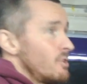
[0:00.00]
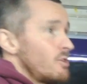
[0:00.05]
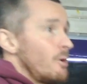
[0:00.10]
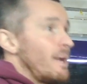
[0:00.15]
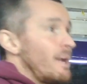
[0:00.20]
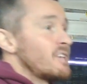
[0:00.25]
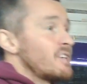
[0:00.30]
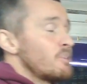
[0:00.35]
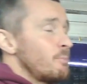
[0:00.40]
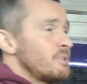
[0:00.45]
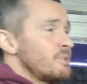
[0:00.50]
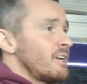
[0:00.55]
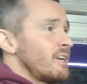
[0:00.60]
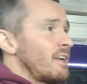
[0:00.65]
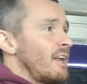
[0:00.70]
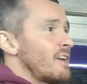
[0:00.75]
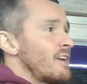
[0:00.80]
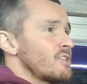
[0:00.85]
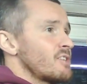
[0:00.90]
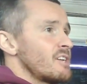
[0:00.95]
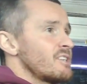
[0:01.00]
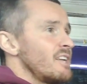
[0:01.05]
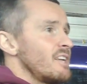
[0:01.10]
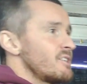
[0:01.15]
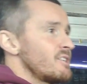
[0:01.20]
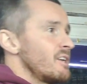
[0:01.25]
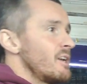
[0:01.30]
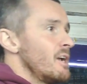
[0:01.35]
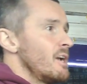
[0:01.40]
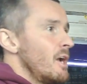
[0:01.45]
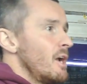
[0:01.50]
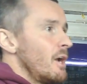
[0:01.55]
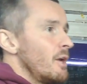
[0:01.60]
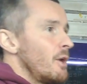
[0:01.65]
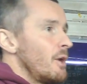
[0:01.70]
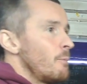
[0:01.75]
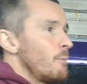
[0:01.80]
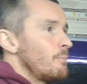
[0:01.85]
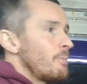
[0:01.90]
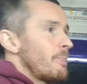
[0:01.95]
So here's a particular exercise. Let's say, you
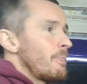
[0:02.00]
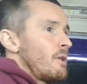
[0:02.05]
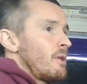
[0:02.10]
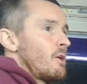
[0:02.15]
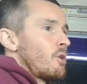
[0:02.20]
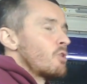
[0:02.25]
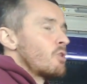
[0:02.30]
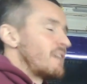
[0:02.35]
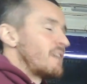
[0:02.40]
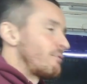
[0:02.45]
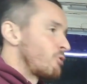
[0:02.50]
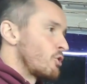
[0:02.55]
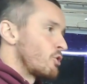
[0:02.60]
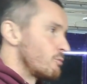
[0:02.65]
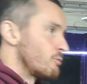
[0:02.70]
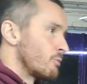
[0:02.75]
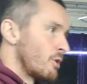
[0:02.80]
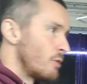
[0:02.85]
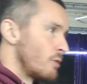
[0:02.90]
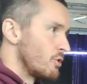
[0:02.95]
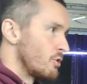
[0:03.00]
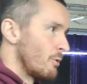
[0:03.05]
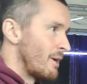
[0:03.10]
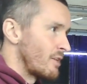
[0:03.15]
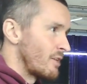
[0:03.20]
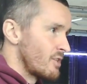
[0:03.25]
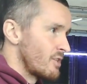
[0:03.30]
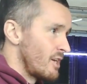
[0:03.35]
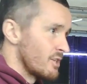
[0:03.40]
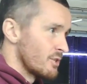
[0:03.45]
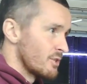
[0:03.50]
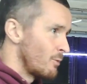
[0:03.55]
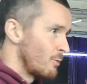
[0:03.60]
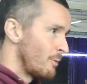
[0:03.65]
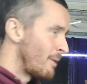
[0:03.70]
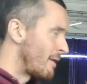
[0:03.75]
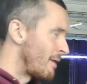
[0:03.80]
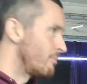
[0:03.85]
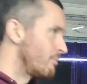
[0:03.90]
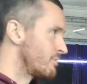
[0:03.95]
know, because I've got some go-to exercises, and we
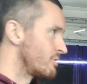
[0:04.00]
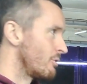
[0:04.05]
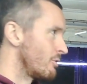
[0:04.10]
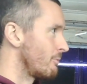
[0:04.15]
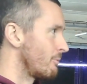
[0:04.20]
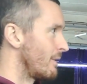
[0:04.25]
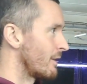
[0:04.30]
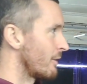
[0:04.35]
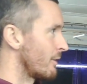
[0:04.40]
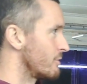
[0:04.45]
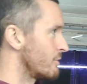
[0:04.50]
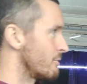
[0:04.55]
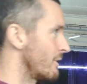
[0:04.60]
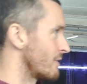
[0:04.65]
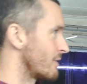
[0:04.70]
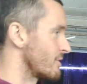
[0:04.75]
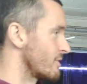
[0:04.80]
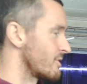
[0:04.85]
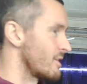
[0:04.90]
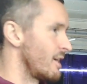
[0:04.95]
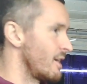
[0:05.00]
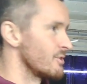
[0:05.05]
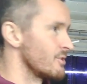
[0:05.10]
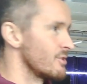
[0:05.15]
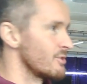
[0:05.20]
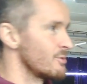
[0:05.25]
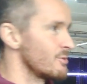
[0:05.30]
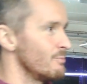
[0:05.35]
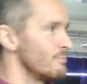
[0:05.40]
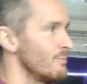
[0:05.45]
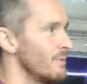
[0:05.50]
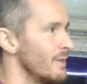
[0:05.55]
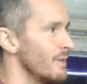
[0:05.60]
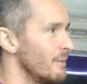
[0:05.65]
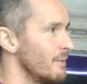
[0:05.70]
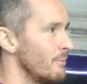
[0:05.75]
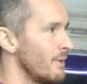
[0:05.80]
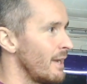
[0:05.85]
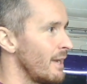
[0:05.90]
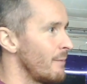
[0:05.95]
may talk about go-to exercises
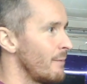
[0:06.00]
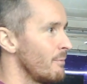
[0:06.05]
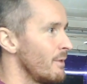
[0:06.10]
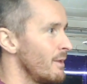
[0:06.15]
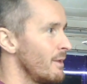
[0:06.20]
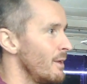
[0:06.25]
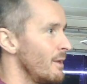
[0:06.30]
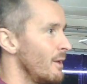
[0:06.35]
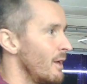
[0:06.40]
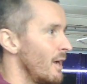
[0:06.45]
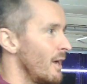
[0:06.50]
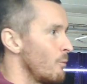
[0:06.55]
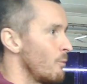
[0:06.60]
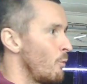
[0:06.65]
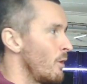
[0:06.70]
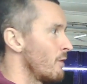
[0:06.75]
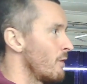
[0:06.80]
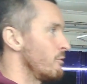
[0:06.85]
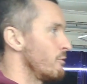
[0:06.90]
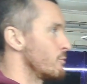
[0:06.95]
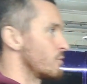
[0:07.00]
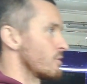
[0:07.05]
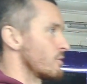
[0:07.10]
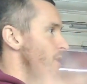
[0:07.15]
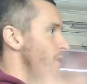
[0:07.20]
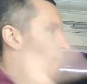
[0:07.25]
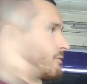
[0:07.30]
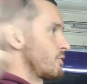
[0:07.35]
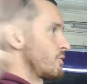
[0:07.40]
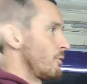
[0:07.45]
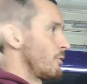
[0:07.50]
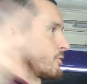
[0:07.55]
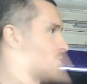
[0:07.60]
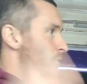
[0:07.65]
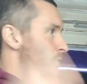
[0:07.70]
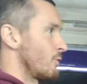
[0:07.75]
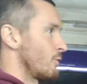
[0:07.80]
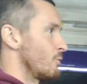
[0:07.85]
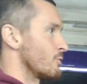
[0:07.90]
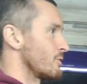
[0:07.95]
in a bit. And one of them just kind of shoulder
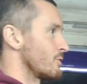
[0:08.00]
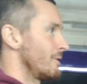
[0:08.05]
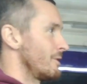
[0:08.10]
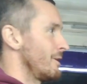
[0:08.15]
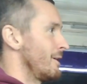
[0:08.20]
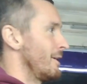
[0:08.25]
circles.